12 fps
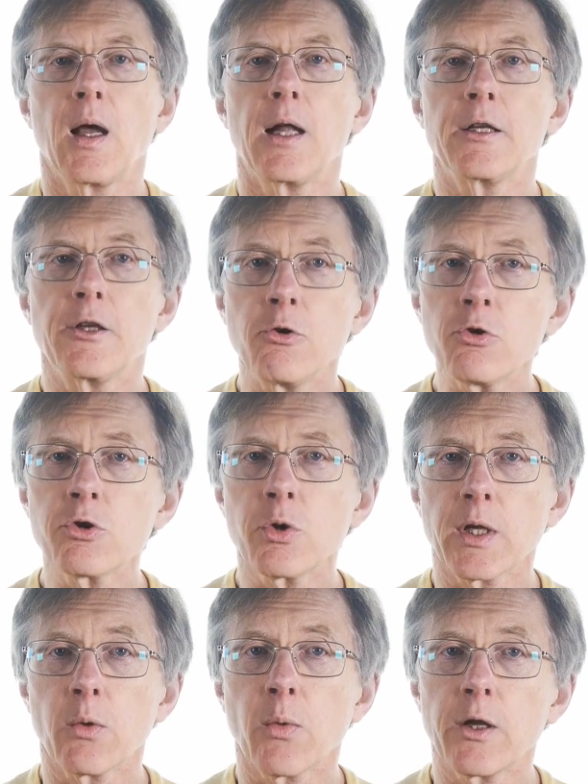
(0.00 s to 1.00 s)
And
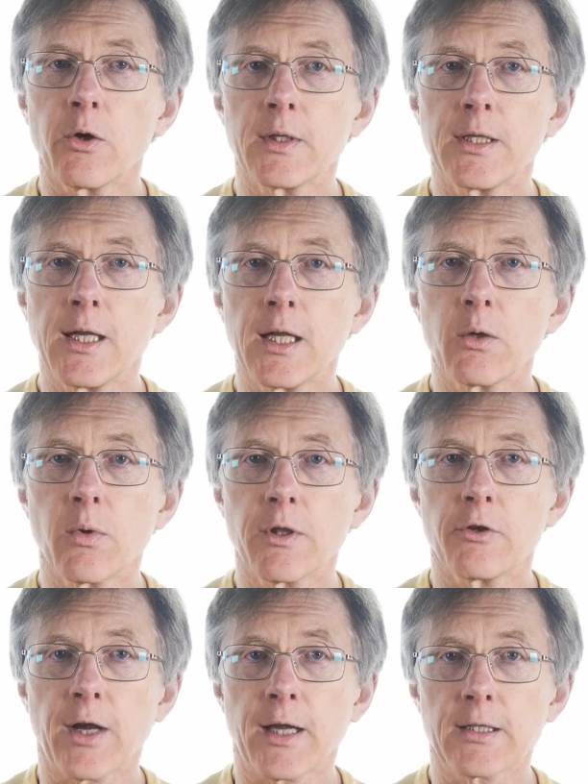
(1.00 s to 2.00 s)
usually when you are dealing with
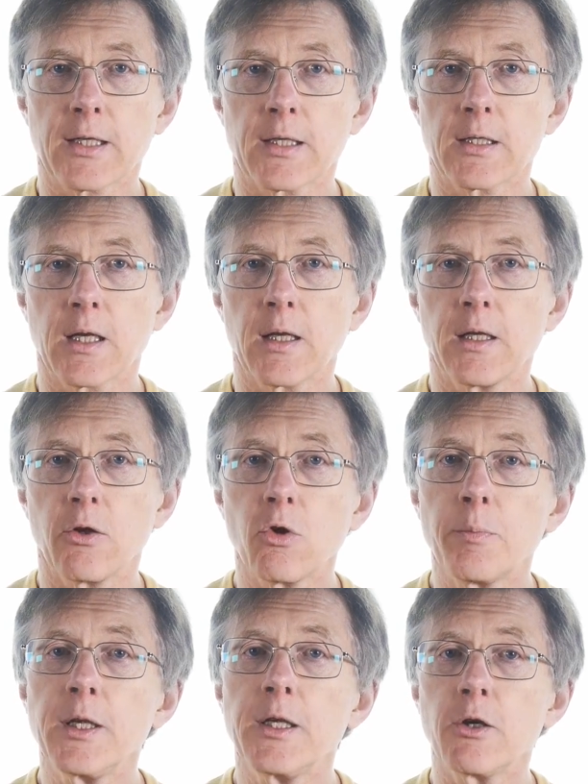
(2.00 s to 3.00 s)
addresses, you
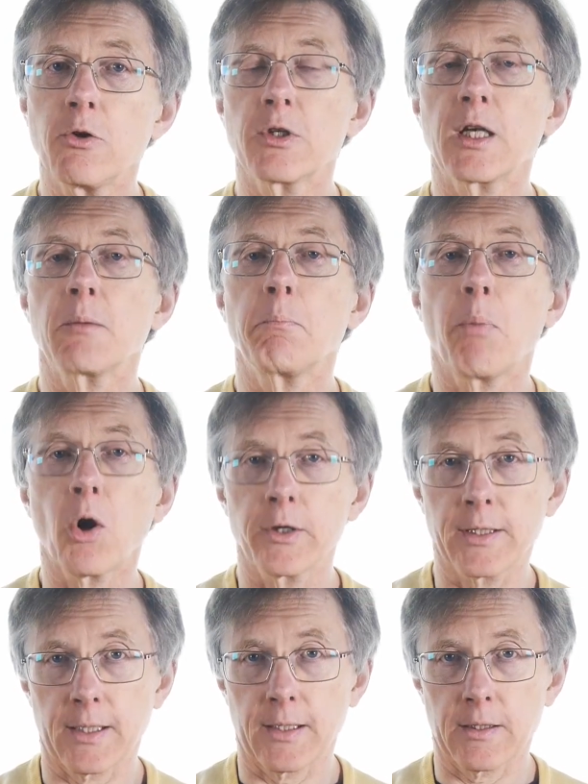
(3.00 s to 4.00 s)
will be using
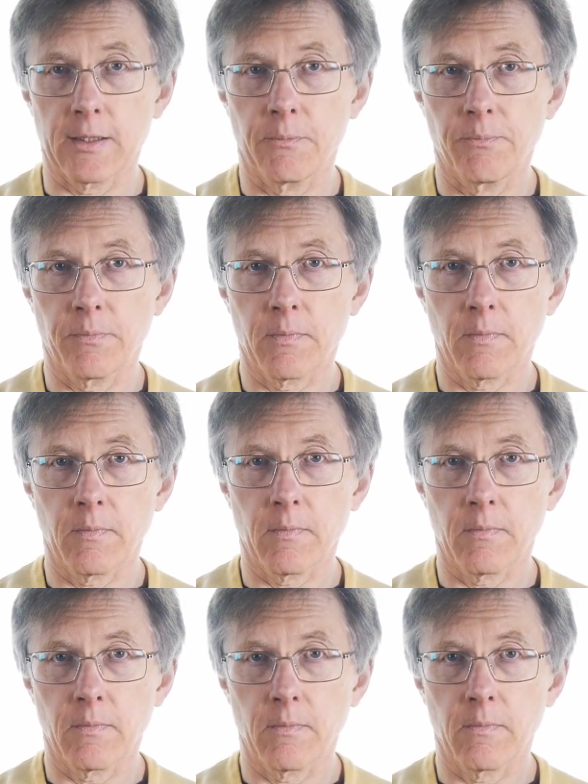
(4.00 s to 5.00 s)
pointers.
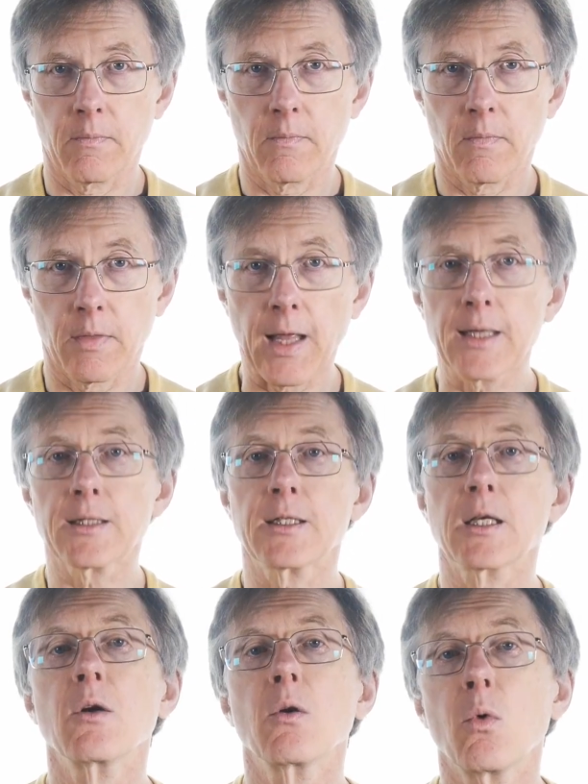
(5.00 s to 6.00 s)

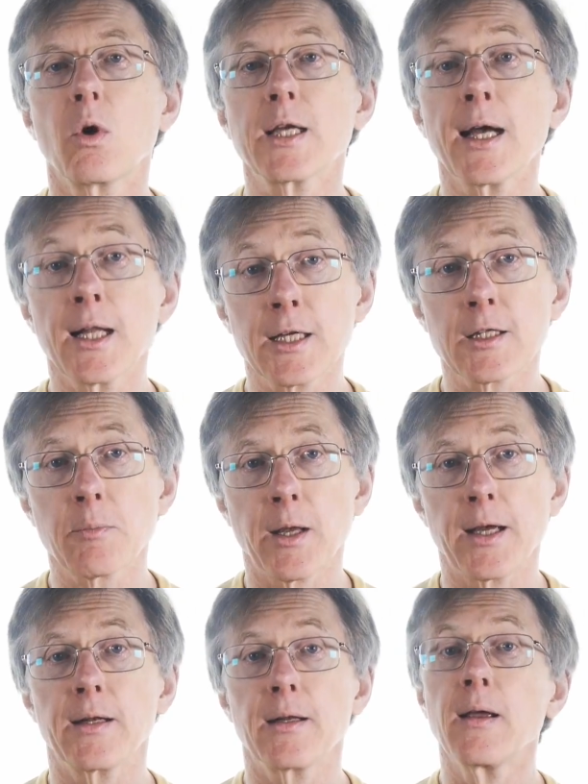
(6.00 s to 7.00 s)
That's what I'll
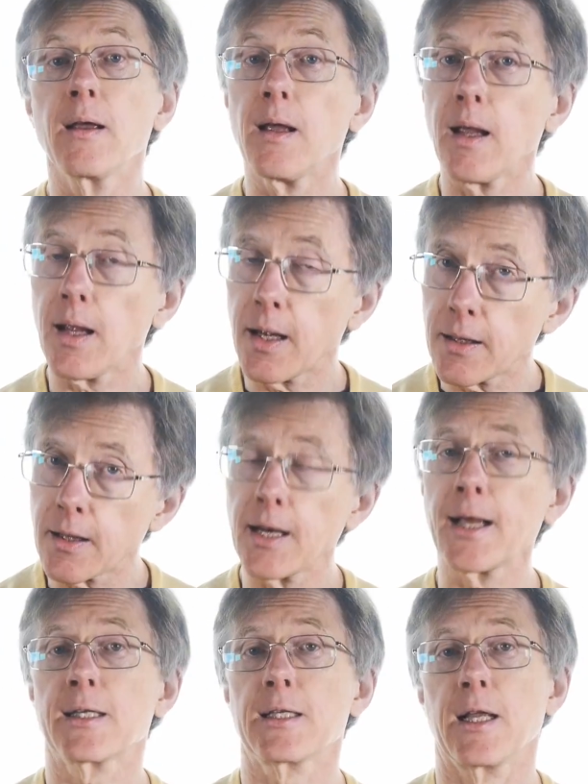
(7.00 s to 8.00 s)
explain in the
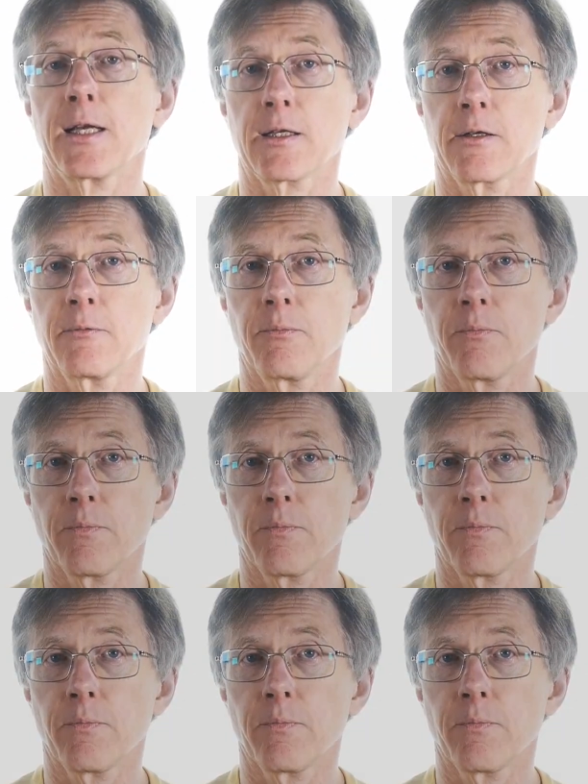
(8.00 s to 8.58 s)
next lesson.